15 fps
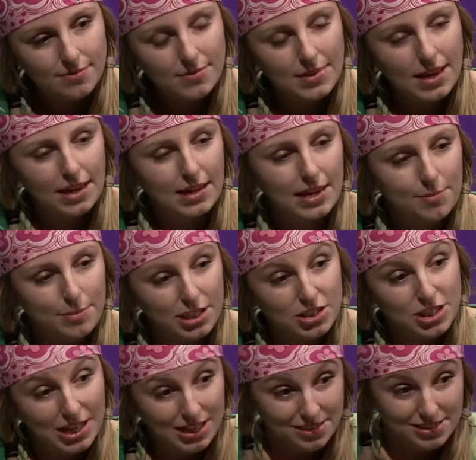I kept my
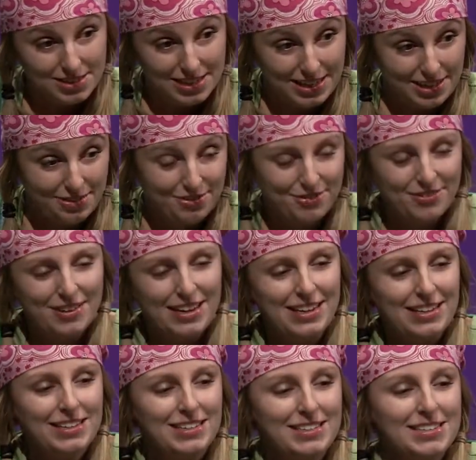child safe,
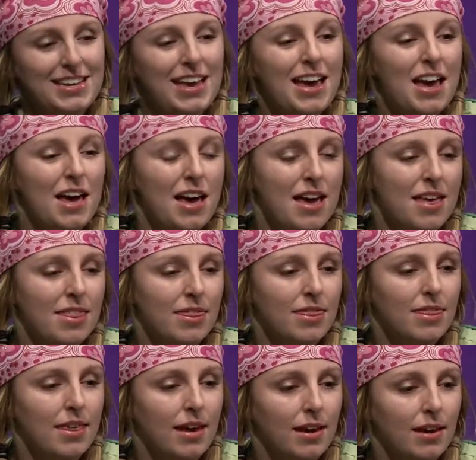and
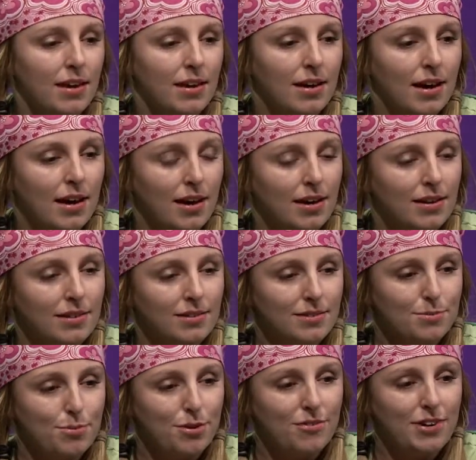they
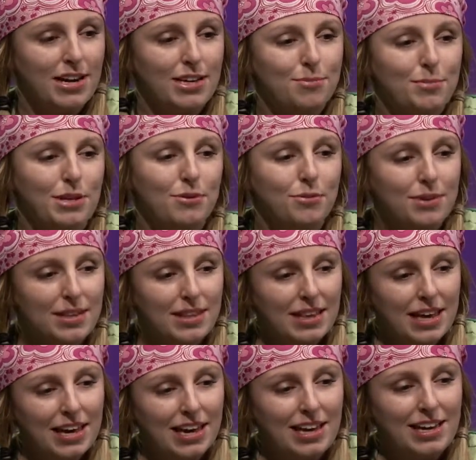provided me with
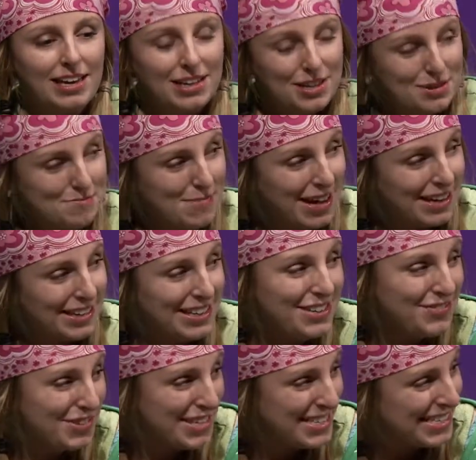a
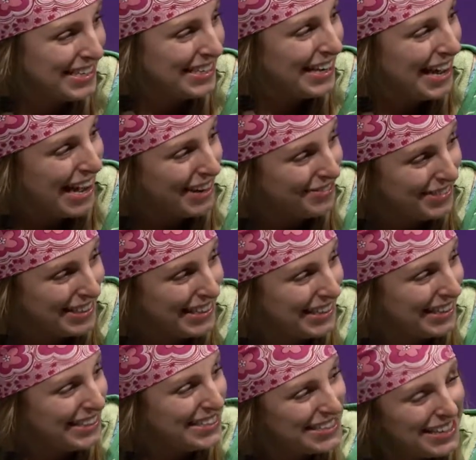magnificent
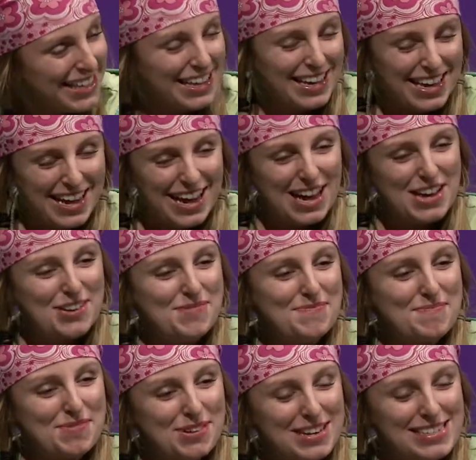advocate,
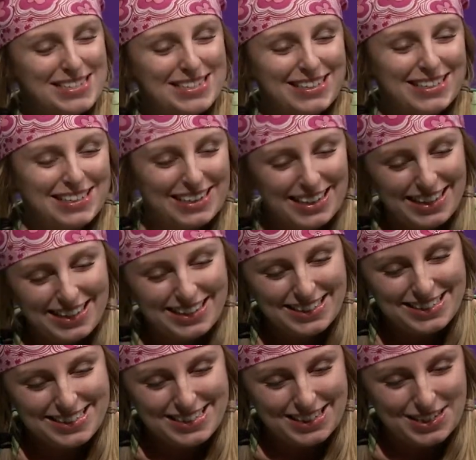Marissa,
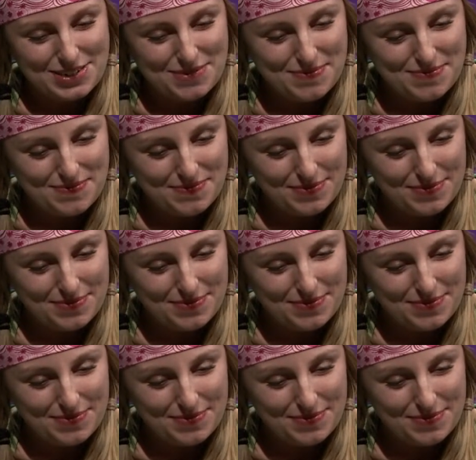and